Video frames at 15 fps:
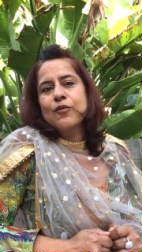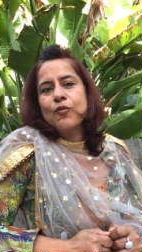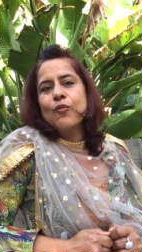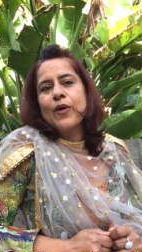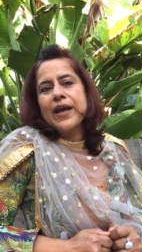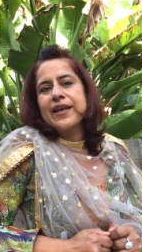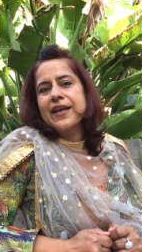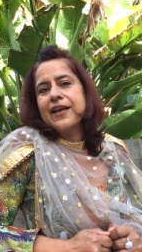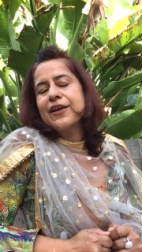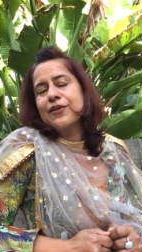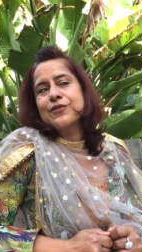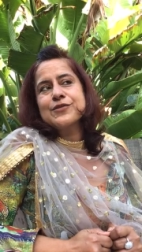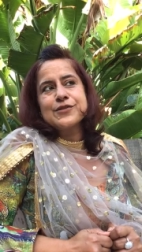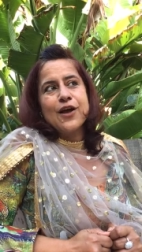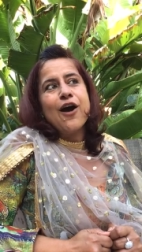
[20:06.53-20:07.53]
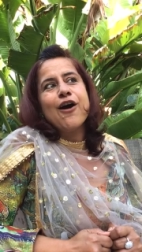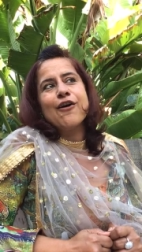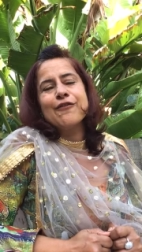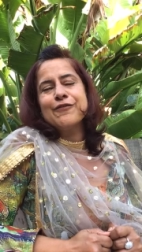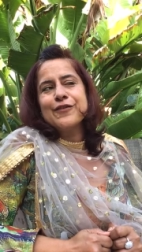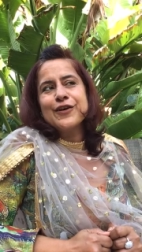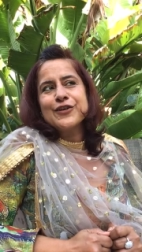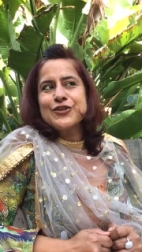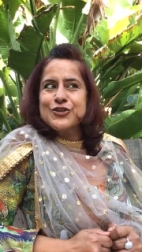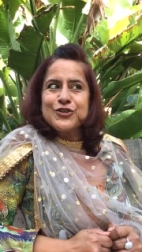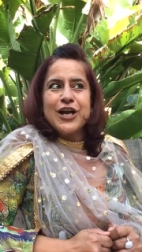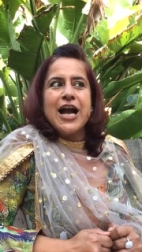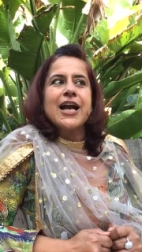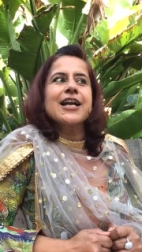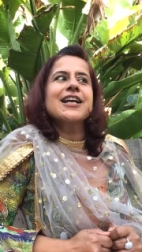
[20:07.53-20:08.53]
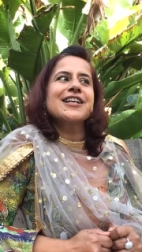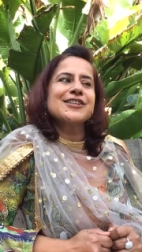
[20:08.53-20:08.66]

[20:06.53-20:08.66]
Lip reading: when it goes off track.